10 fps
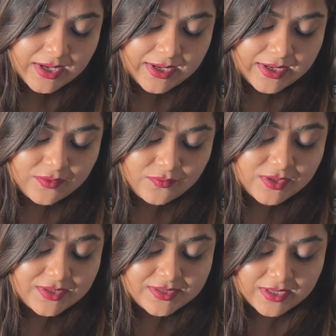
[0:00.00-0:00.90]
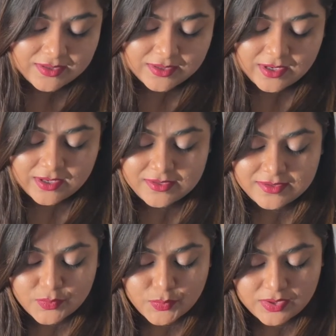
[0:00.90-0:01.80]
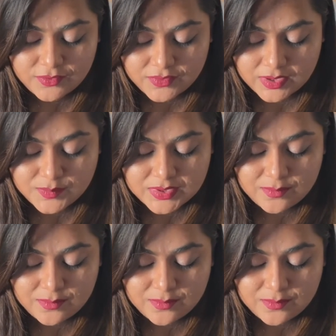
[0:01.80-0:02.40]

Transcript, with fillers: And with the Sun card and the Queen of Cups,